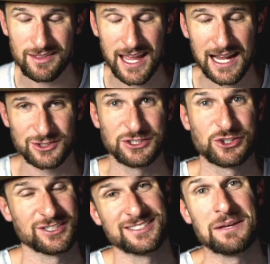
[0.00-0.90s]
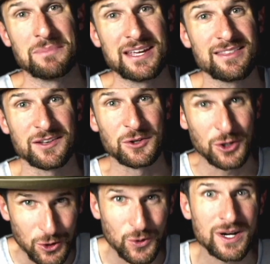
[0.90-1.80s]
They actually just sent me the
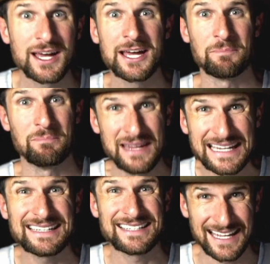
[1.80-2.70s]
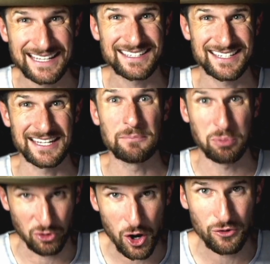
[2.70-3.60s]
new Mi 10T
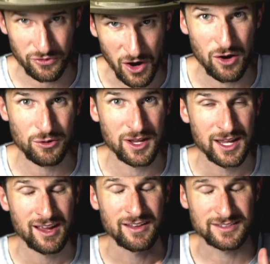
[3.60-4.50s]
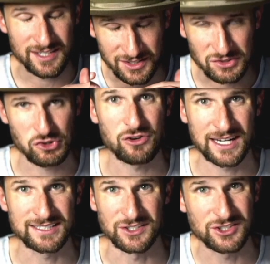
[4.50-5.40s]
Pro phone. This thing is
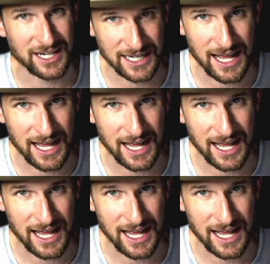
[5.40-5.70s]
crazy. Check it